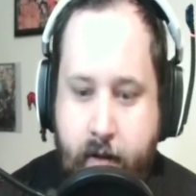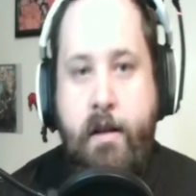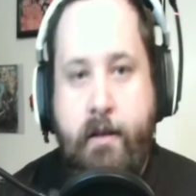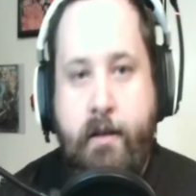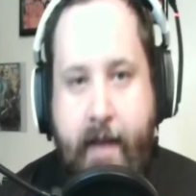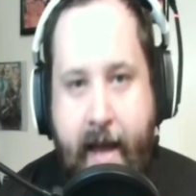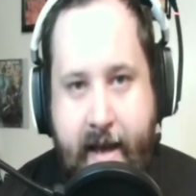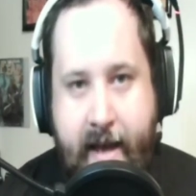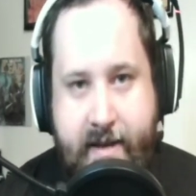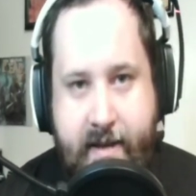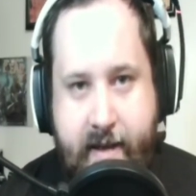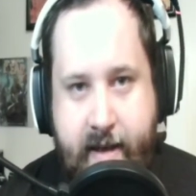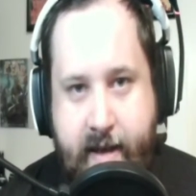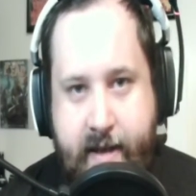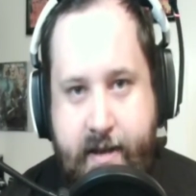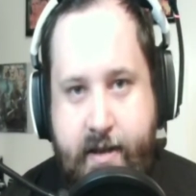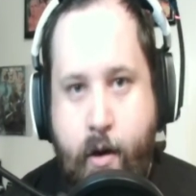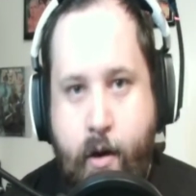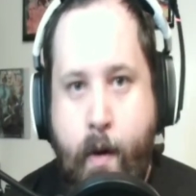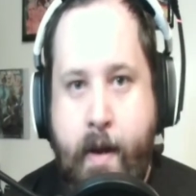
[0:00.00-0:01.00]
Lastly
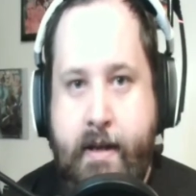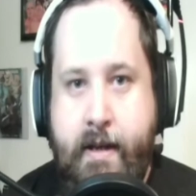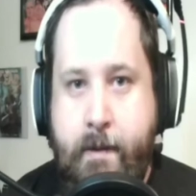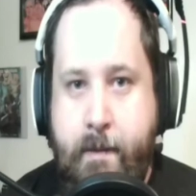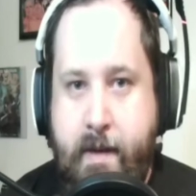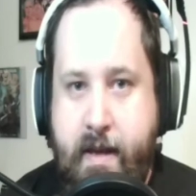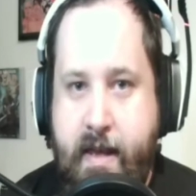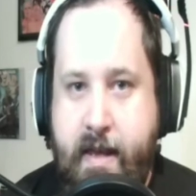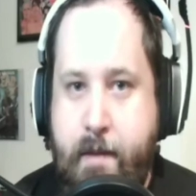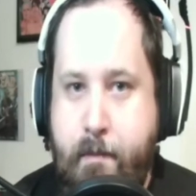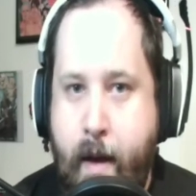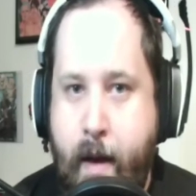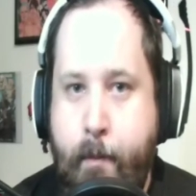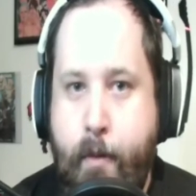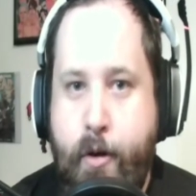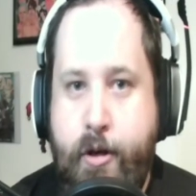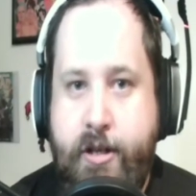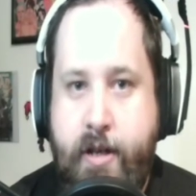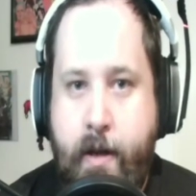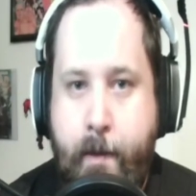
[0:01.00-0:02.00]
is going to be the
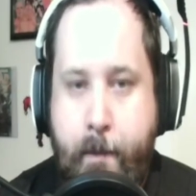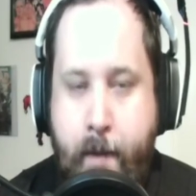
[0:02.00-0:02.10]
membership.